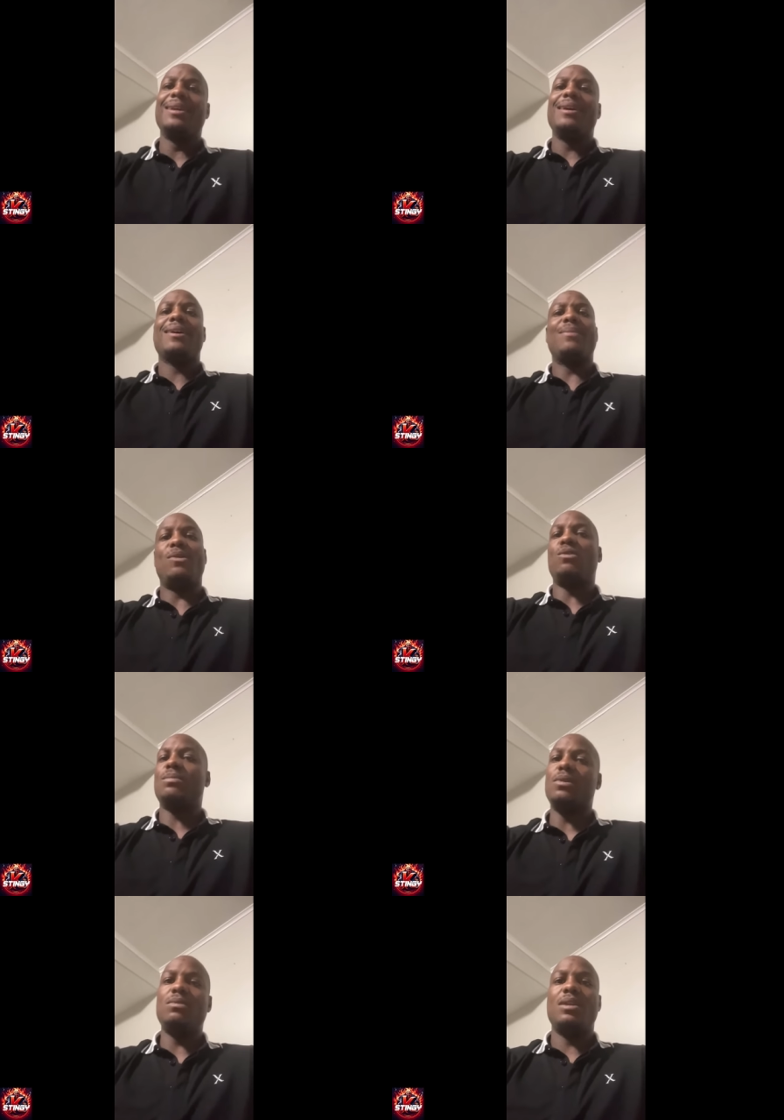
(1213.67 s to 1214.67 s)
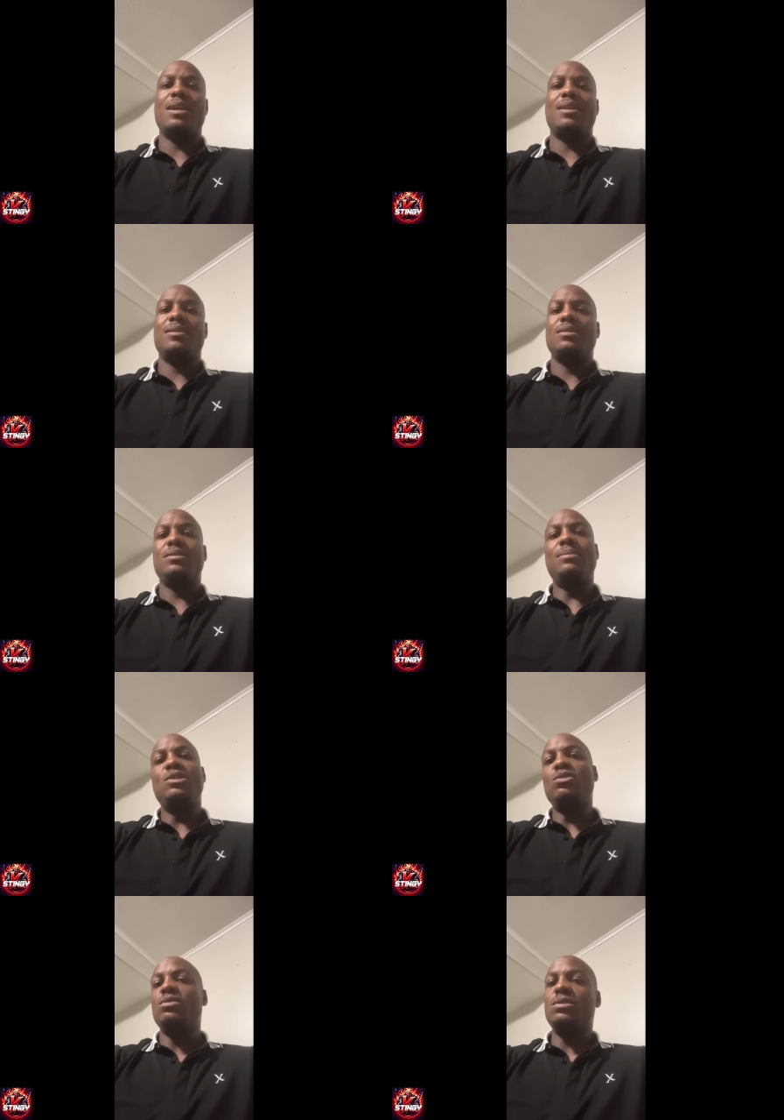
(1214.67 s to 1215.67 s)
Come on, bro. You, you
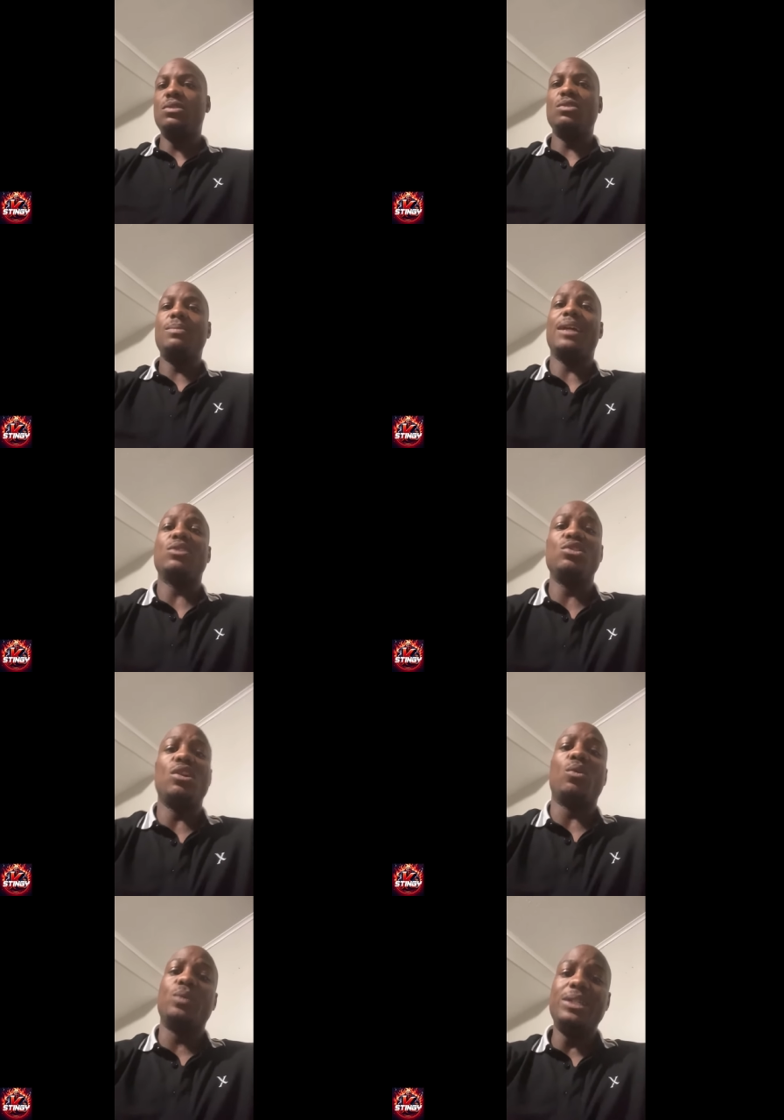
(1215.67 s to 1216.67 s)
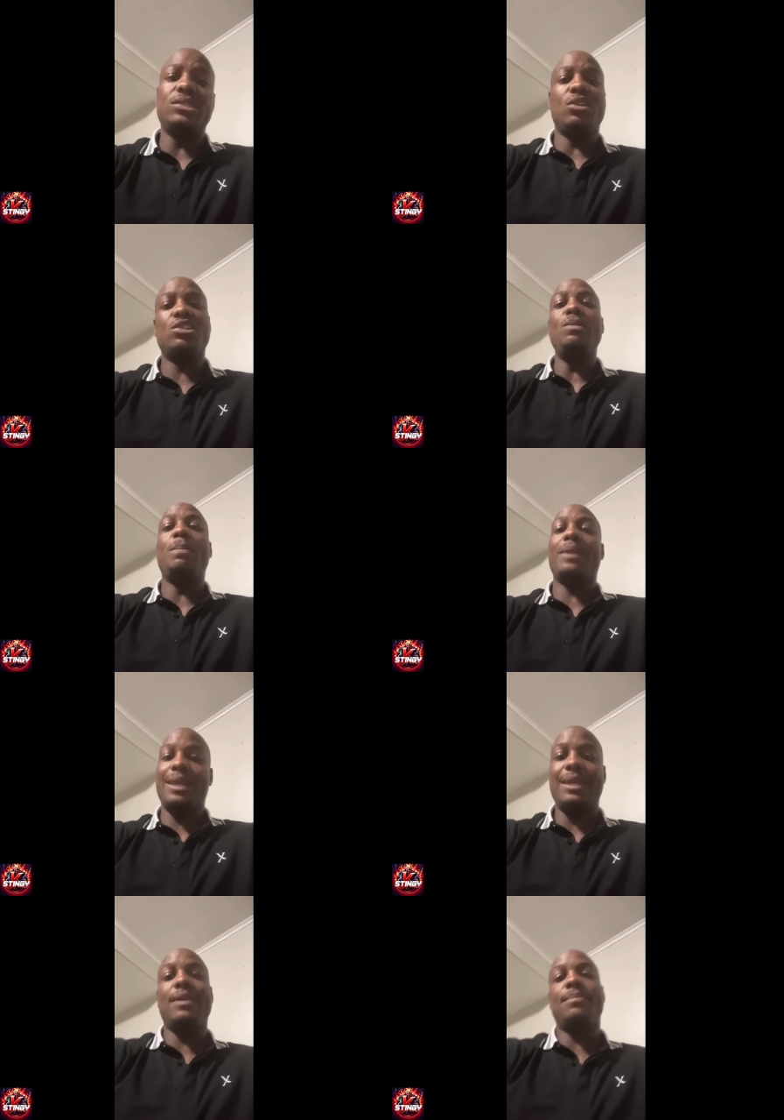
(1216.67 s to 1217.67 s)
don't you, you better go do your research. You
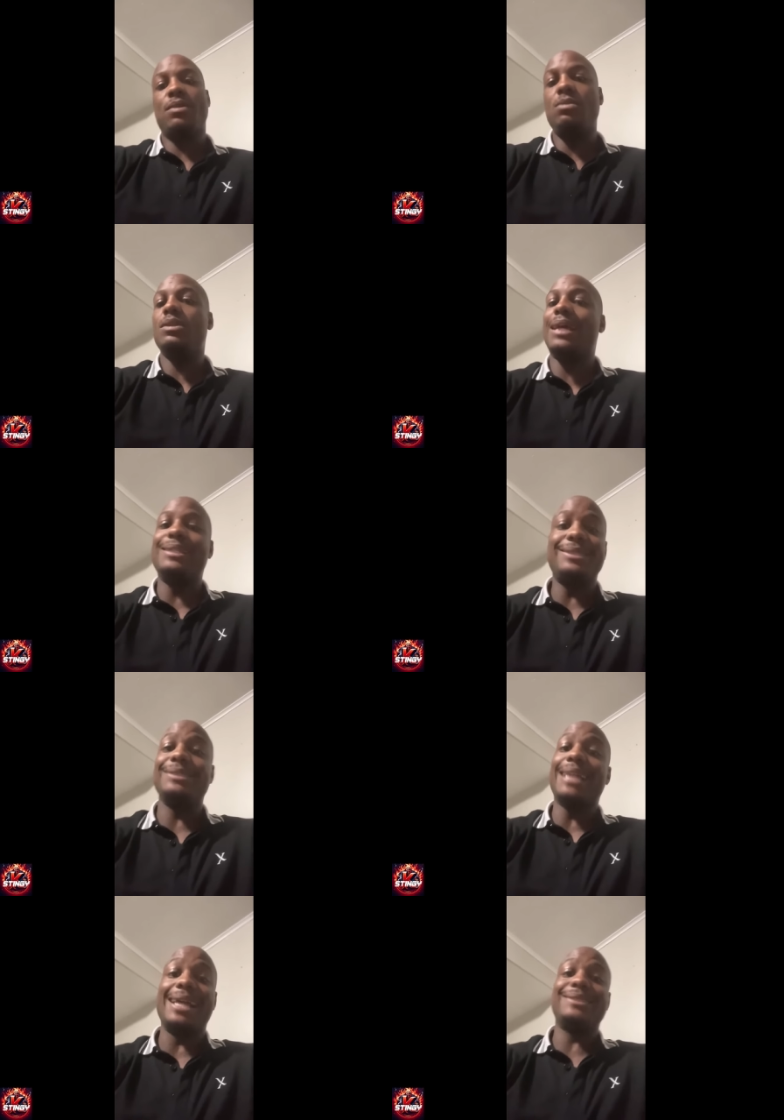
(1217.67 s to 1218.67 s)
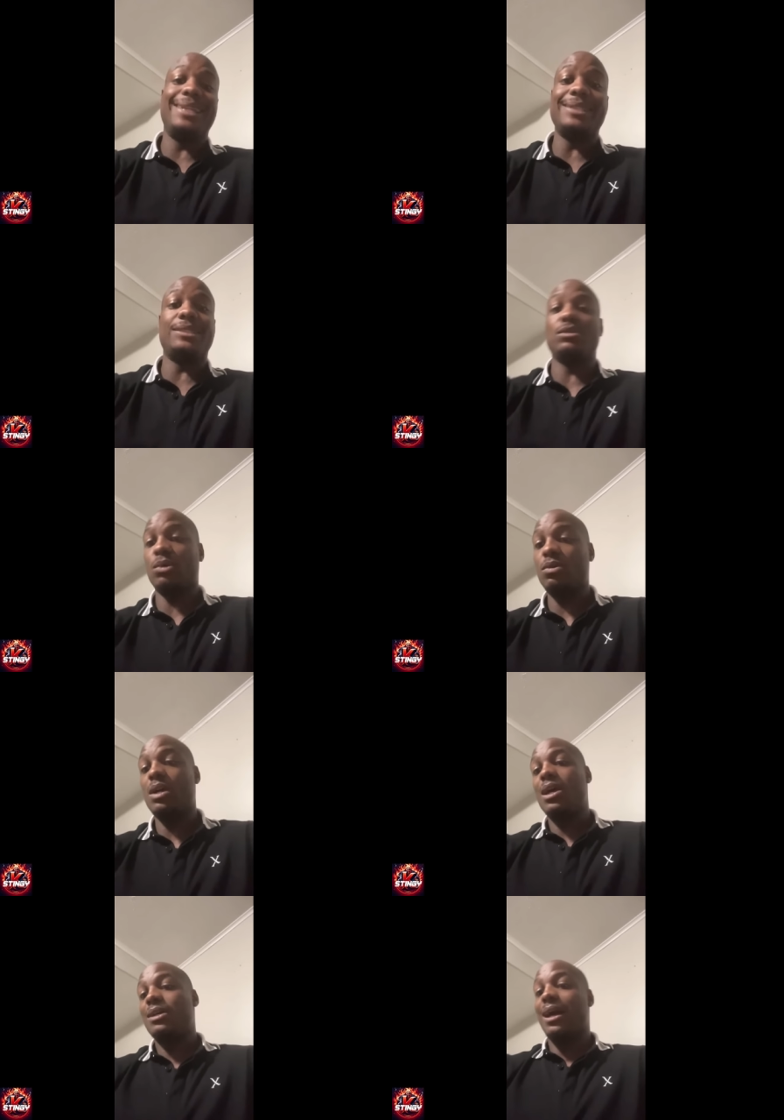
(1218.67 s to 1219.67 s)
plan, bro. Like this is not Texas, bro.
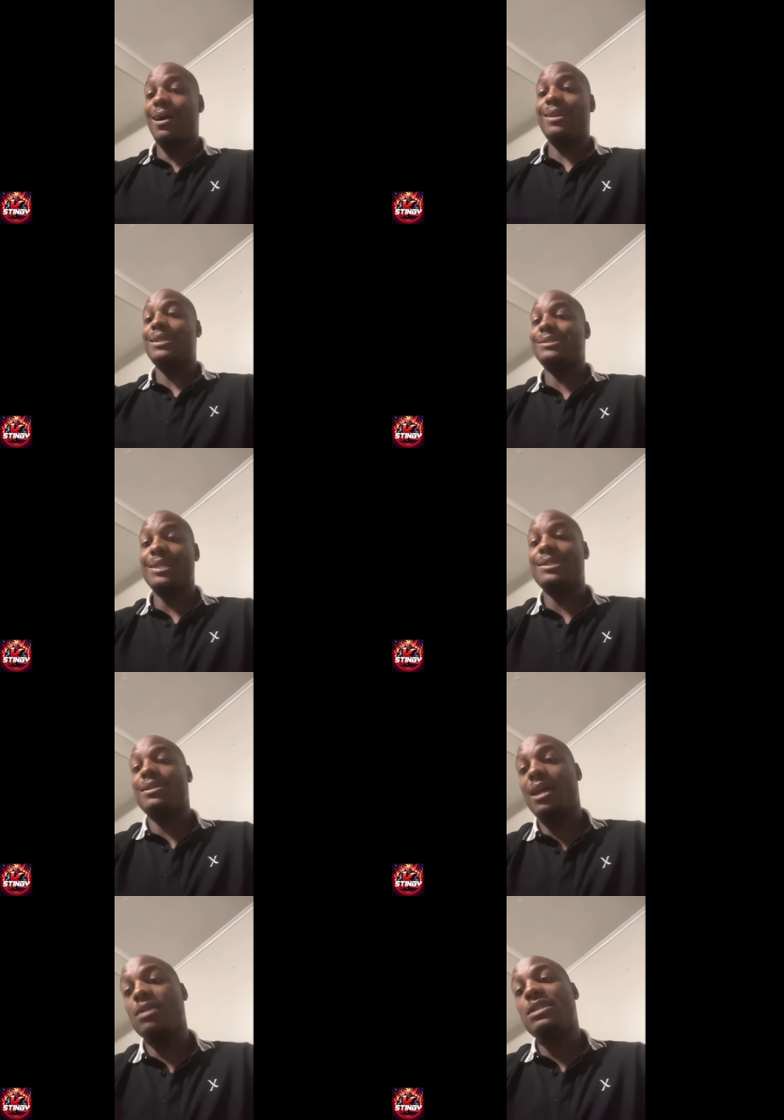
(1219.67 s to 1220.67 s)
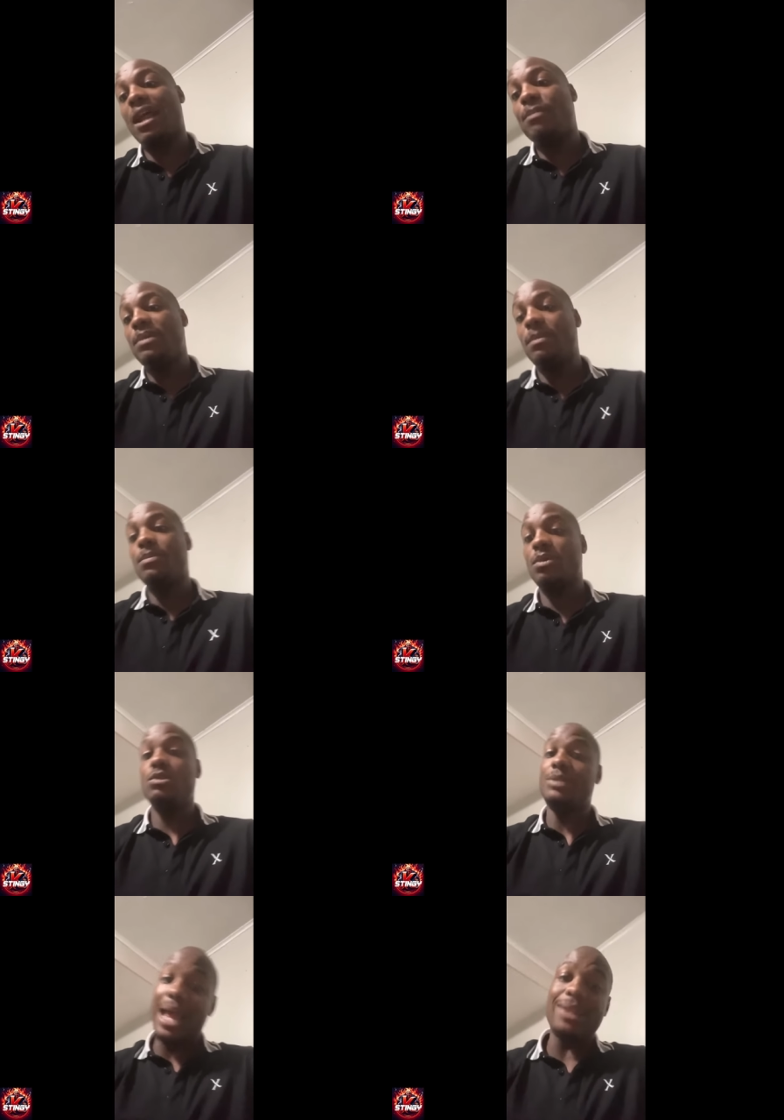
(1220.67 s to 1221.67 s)
All that chasing clout. You gotta remember, bro. You
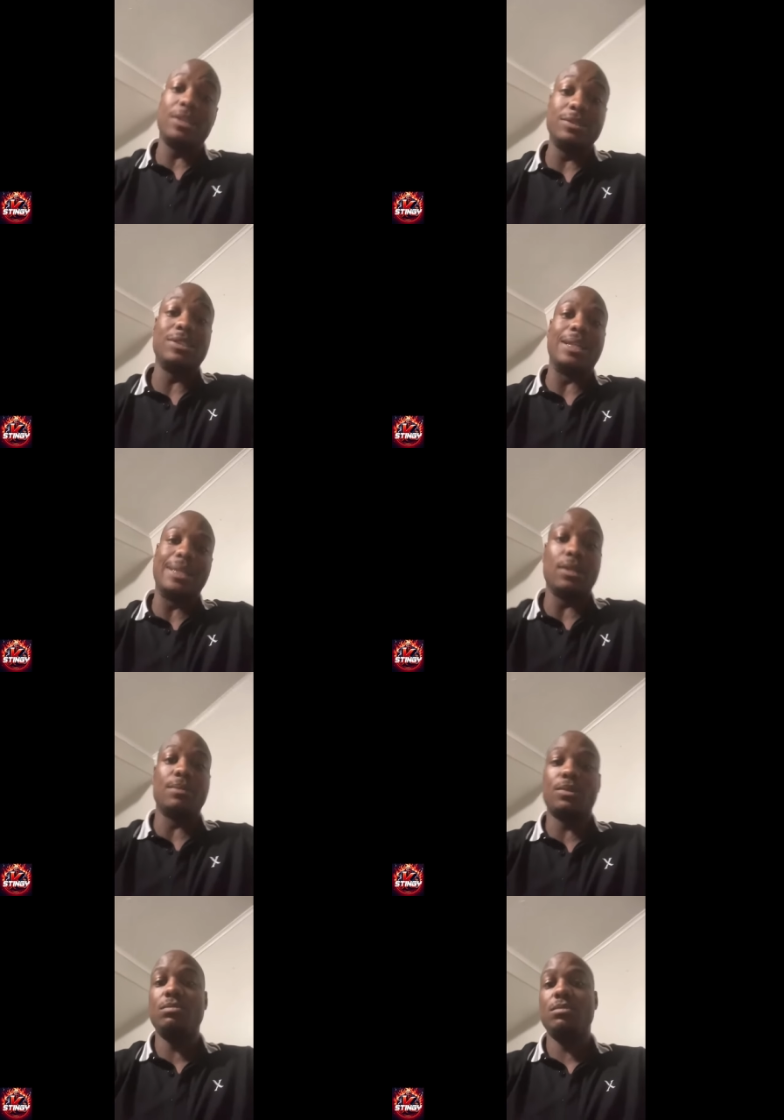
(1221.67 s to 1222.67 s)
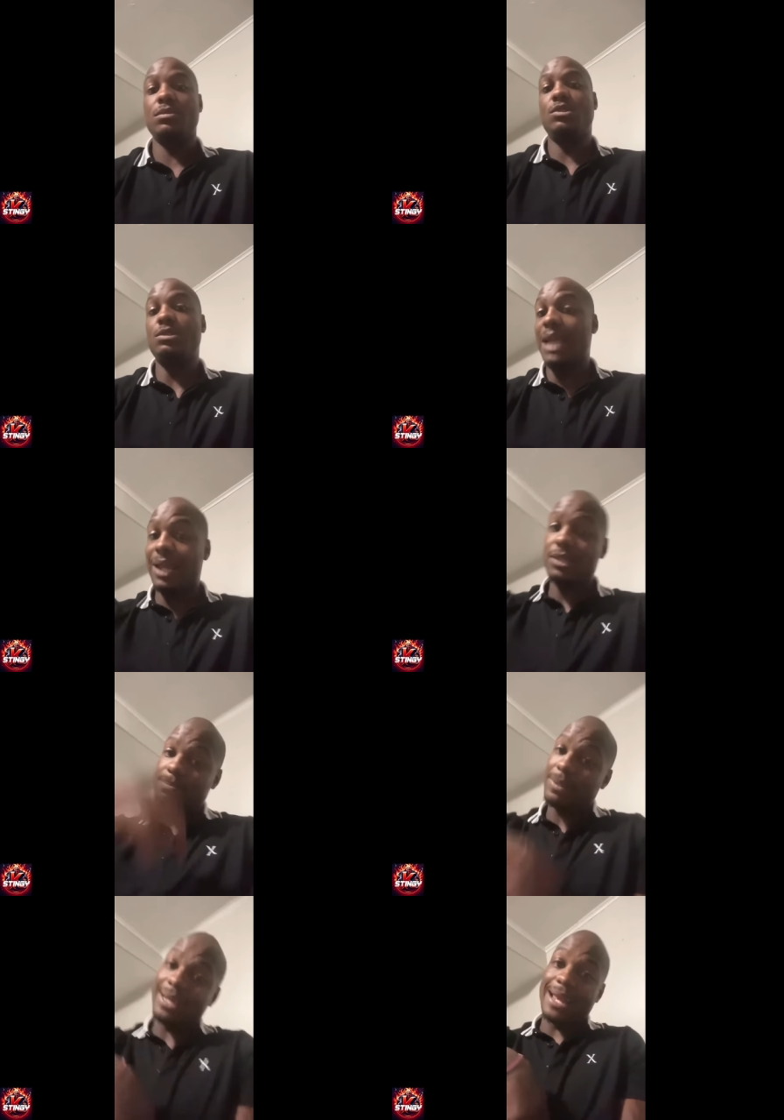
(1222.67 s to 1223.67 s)
gotta come to Atlanta, bro. You gotta come
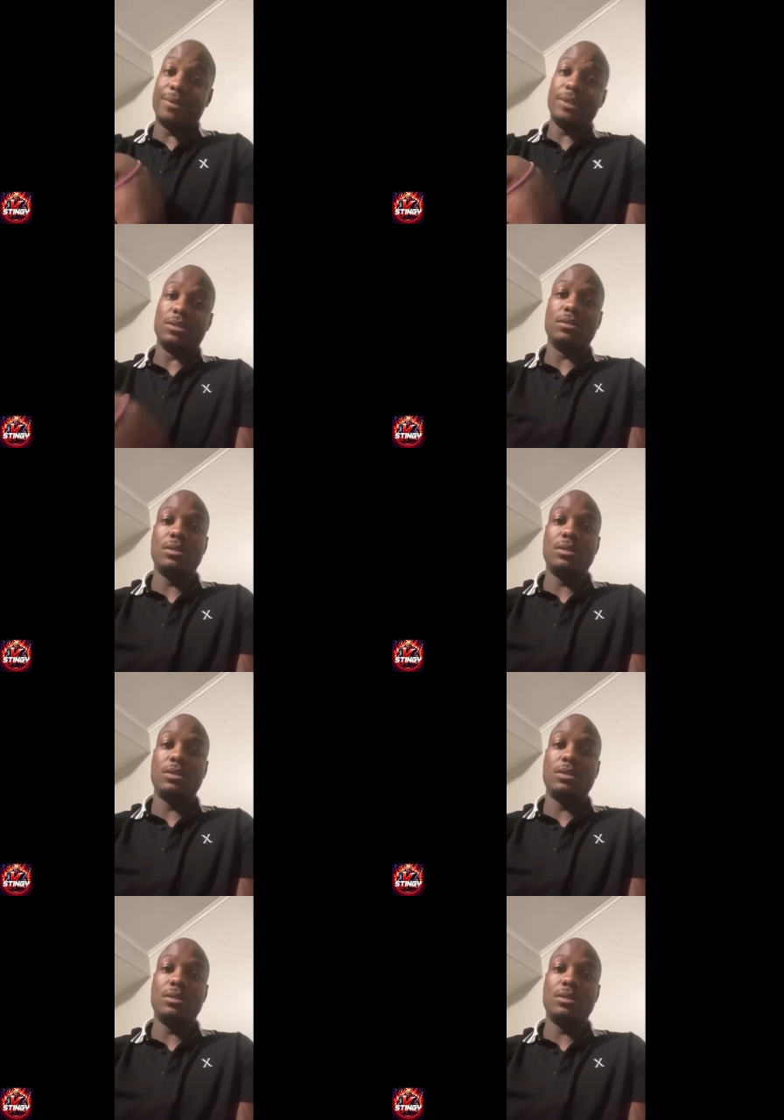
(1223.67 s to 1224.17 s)
back down here.